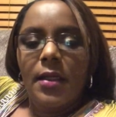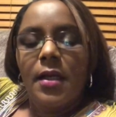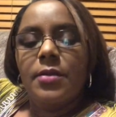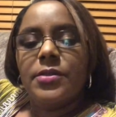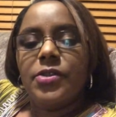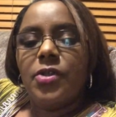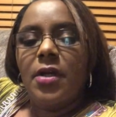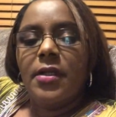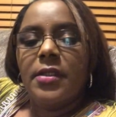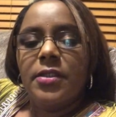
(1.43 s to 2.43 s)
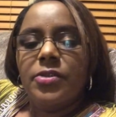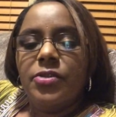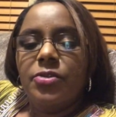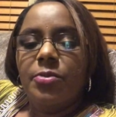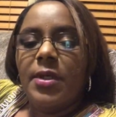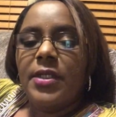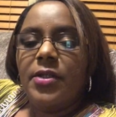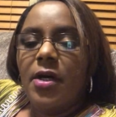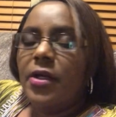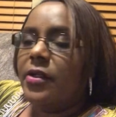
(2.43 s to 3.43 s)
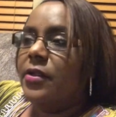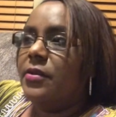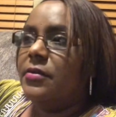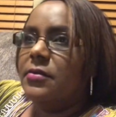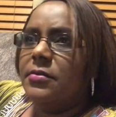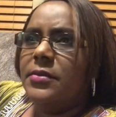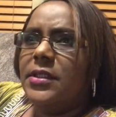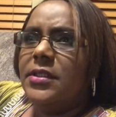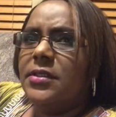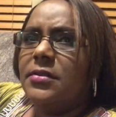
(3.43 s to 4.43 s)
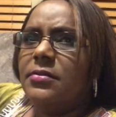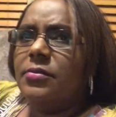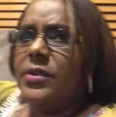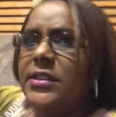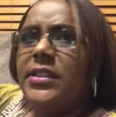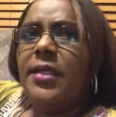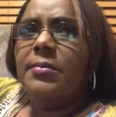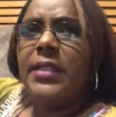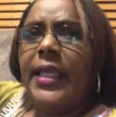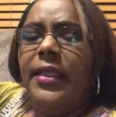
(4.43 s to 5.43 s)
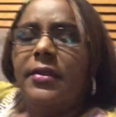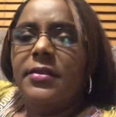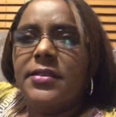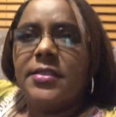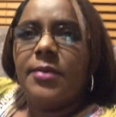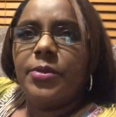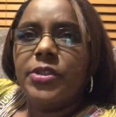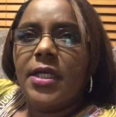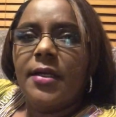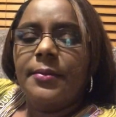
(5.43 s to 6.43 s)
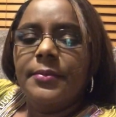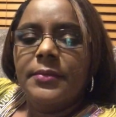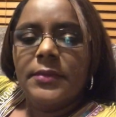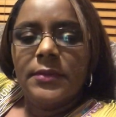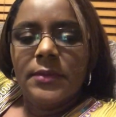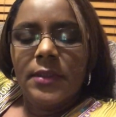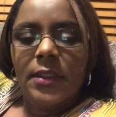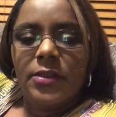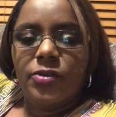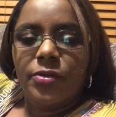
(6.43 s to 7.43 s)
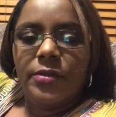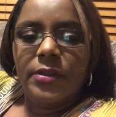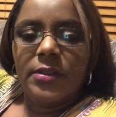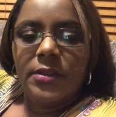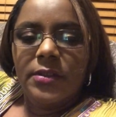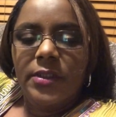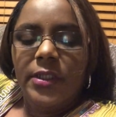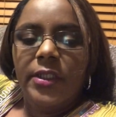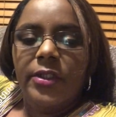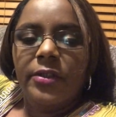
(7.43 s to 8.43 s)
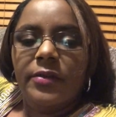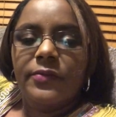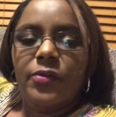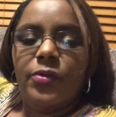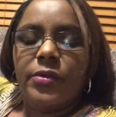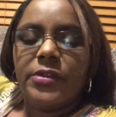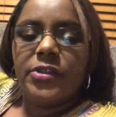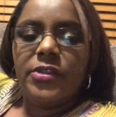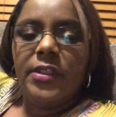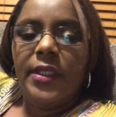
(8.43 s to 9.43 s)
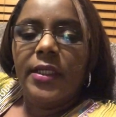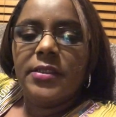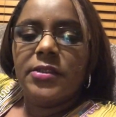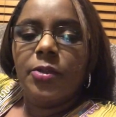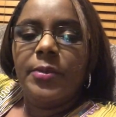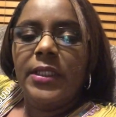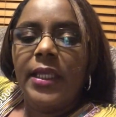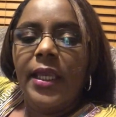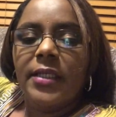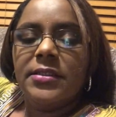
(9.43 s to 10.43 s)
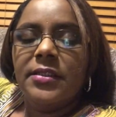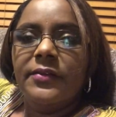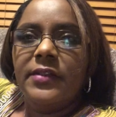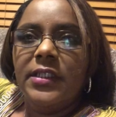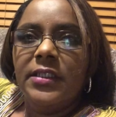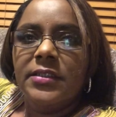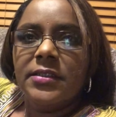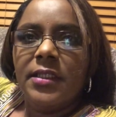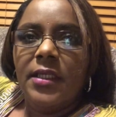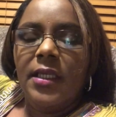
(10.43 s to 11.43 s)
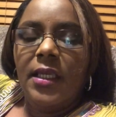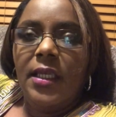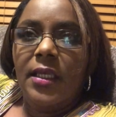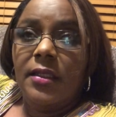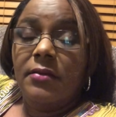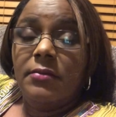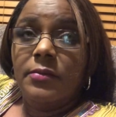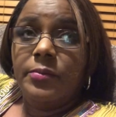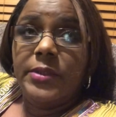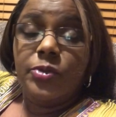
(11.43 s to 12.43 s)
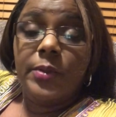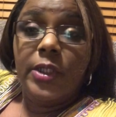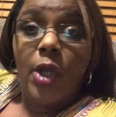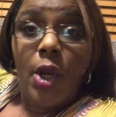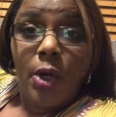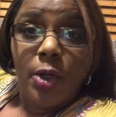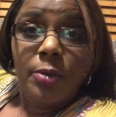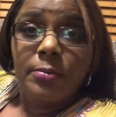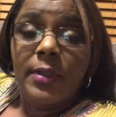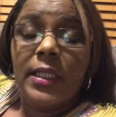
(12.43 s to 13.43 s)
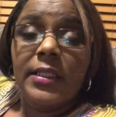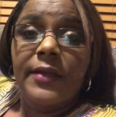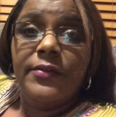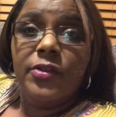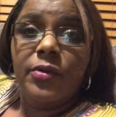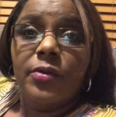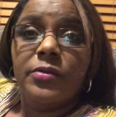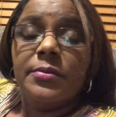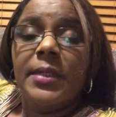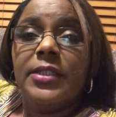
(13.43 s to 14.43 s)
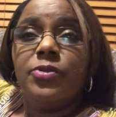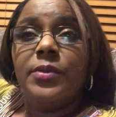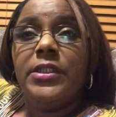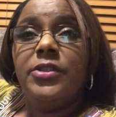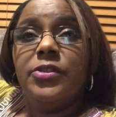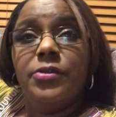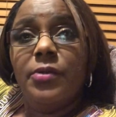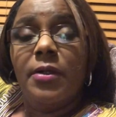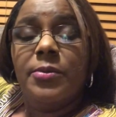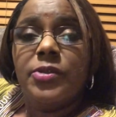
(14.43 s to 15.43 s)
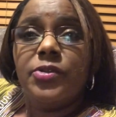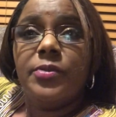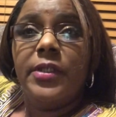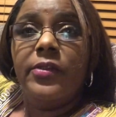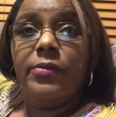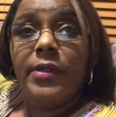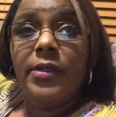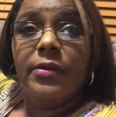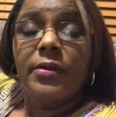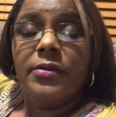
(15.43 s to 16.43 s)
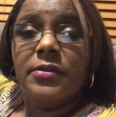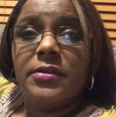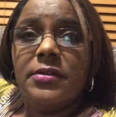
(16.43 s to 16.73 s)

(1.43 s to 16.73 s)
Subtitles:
I was talking to my daughter because we stay up late. It's summertime. And during the year, of course, she has so many activities. And between her, my 11-year-old, and my 22, almost 23-year-old,